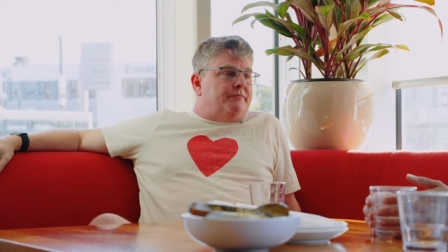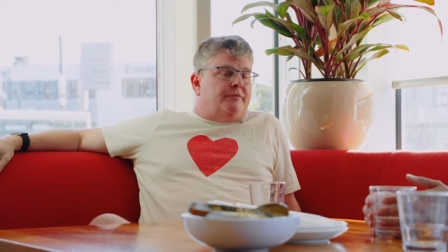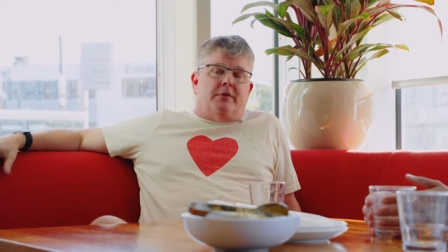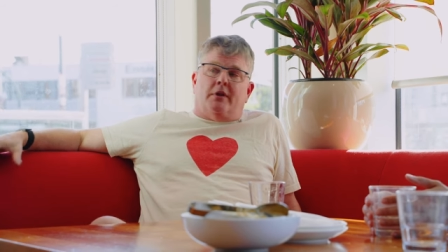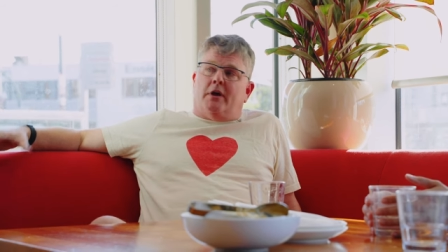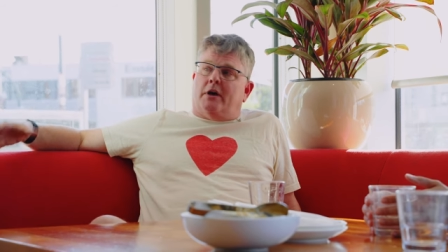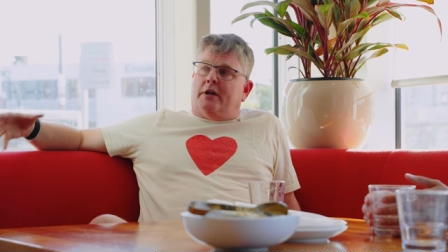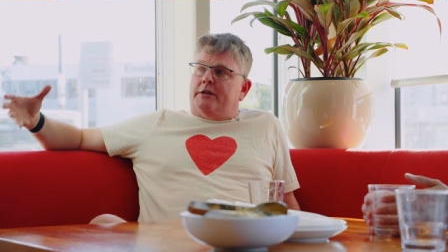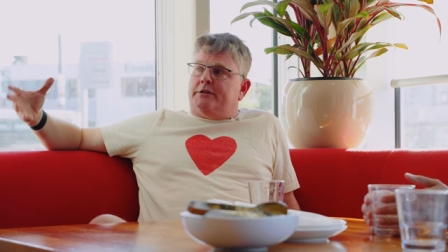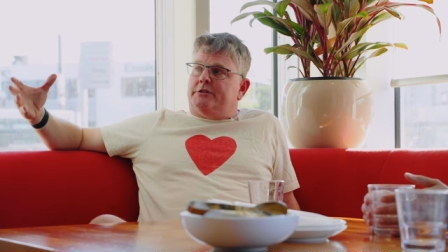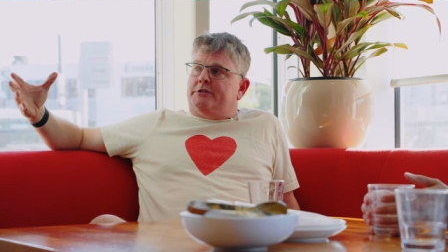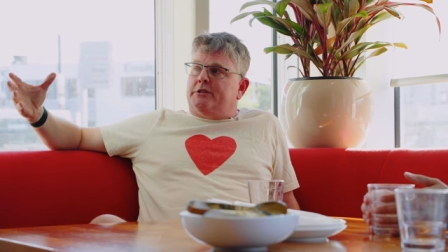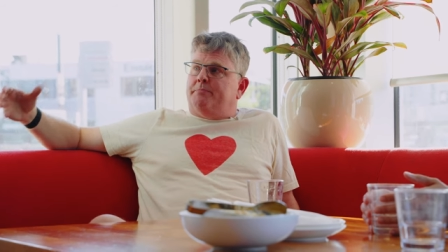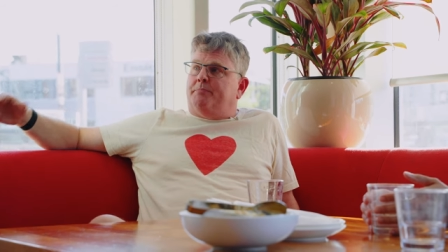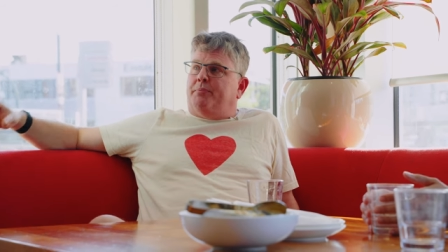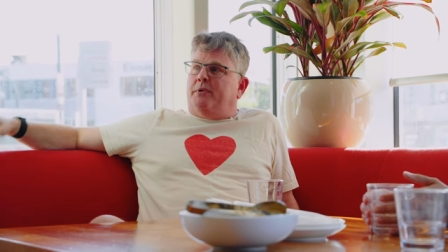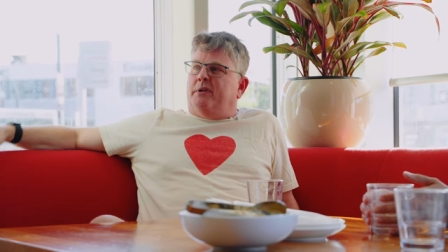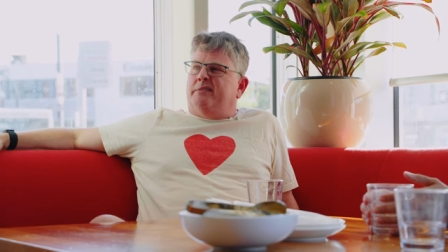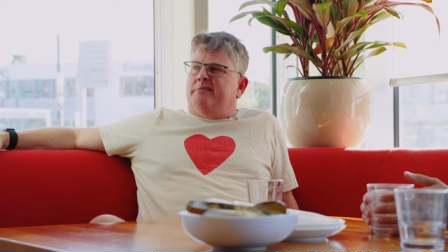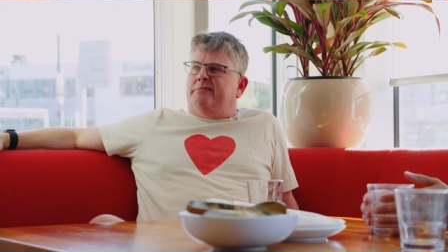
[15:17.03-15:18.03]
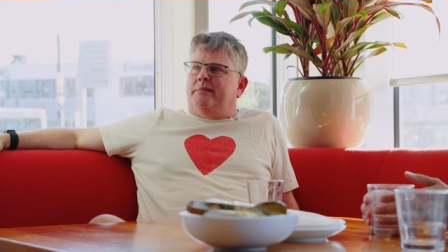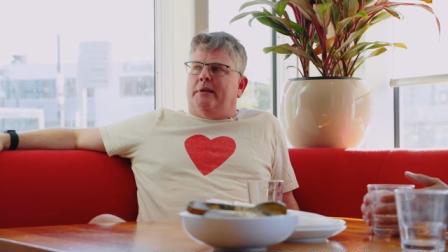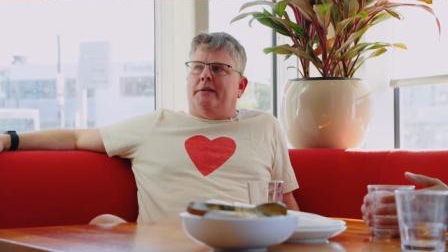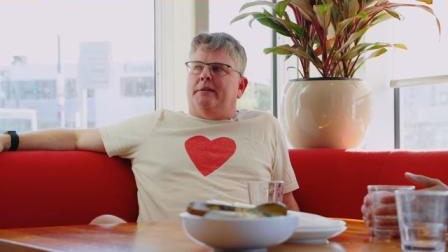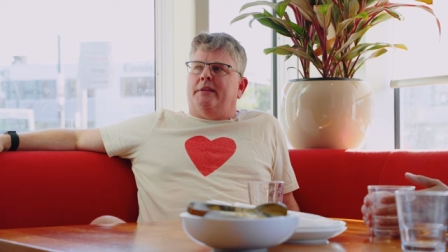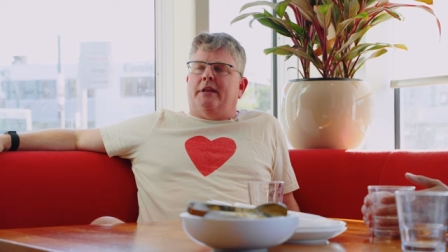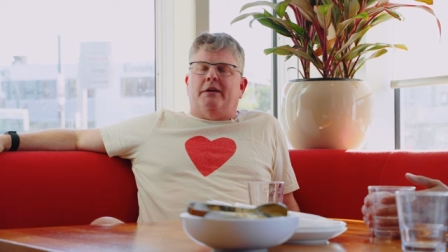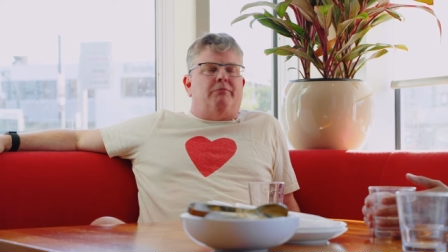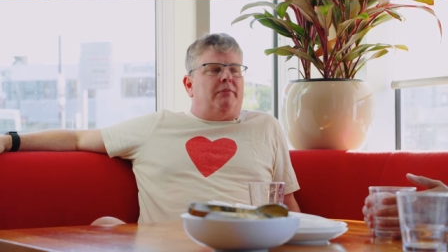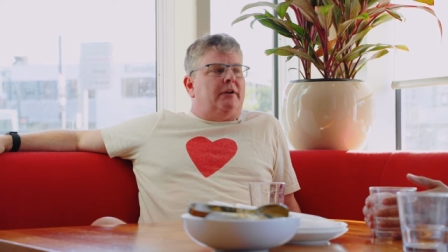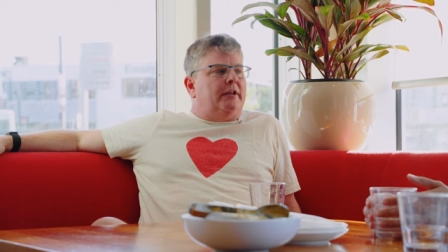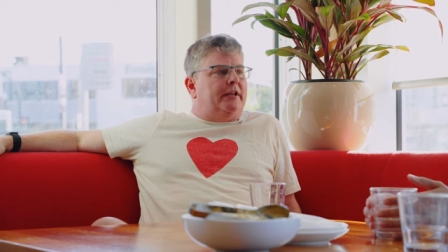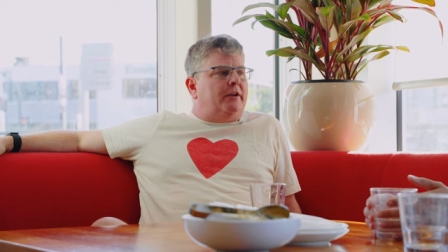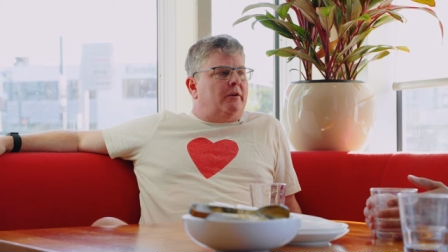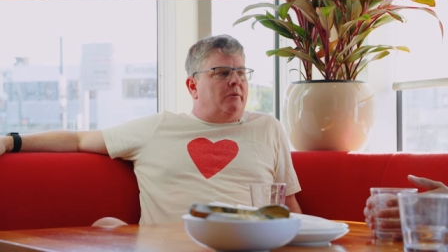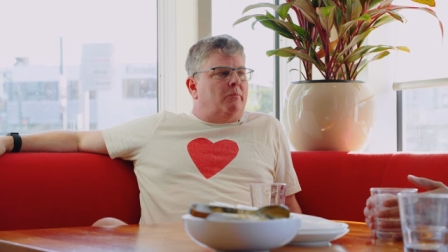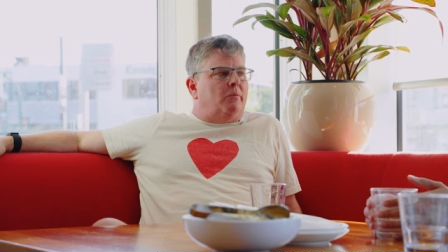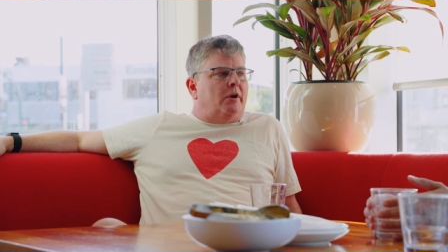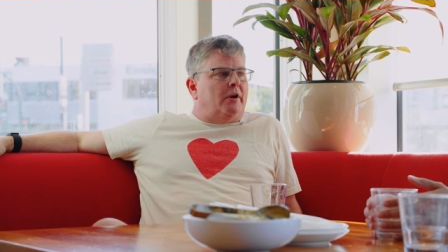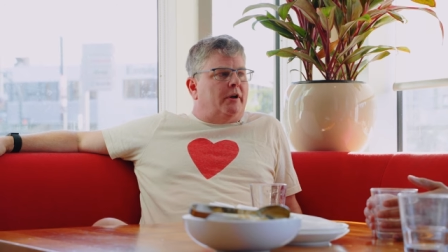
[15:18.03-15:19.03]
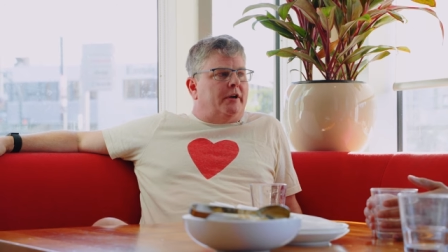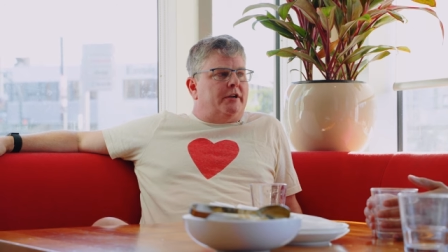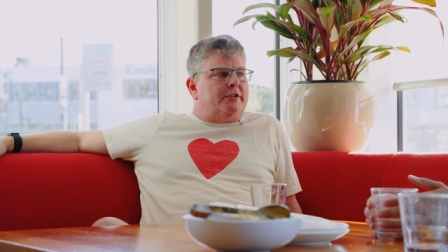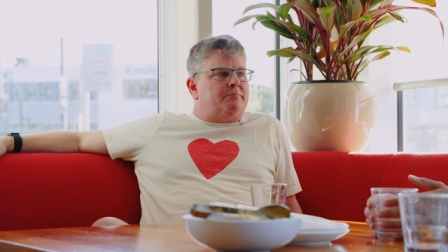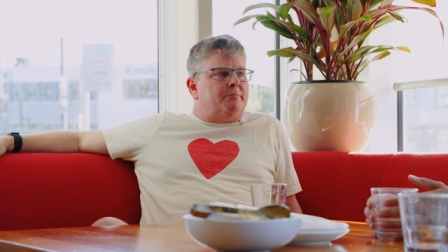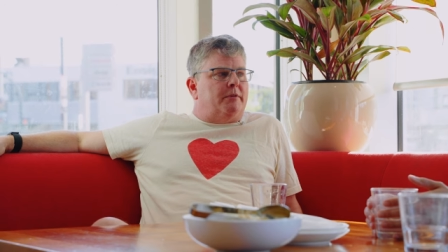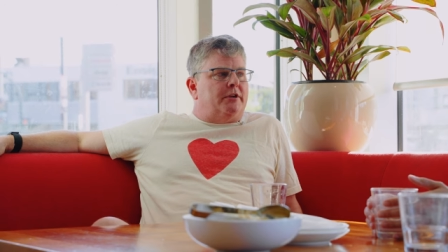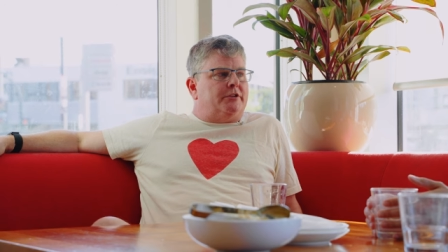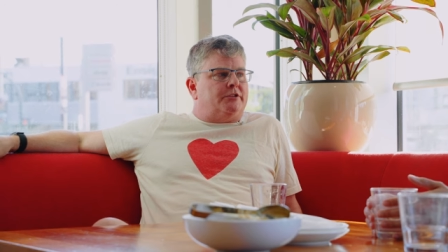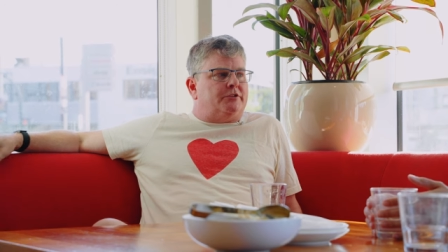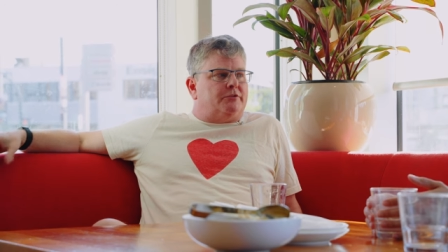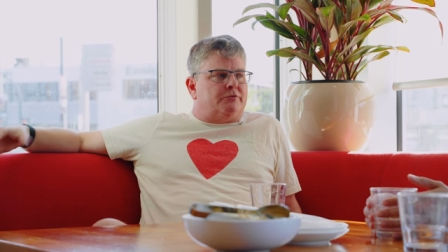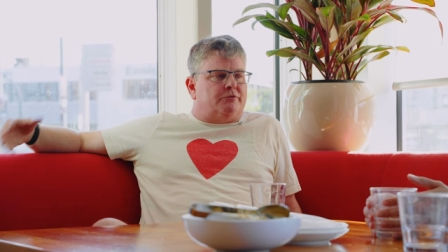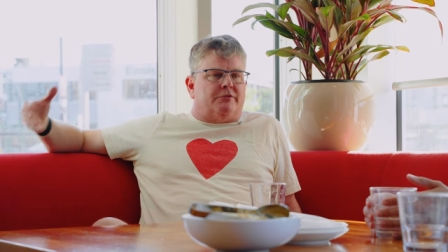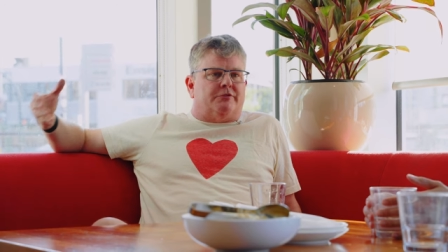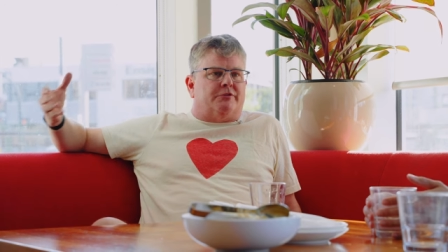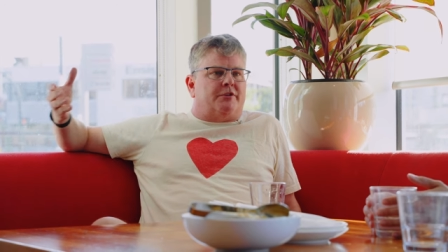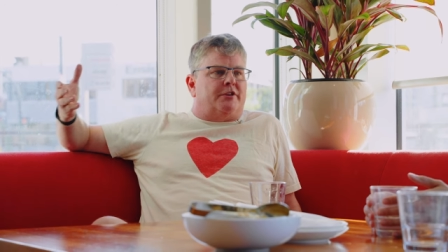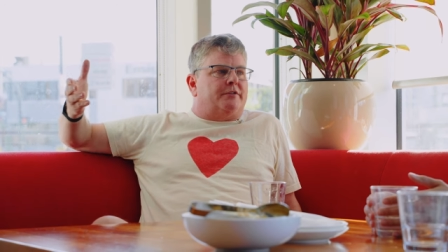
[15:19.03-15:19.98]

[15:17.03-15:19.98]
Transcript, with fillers: not as simple, they really don't want it as much as,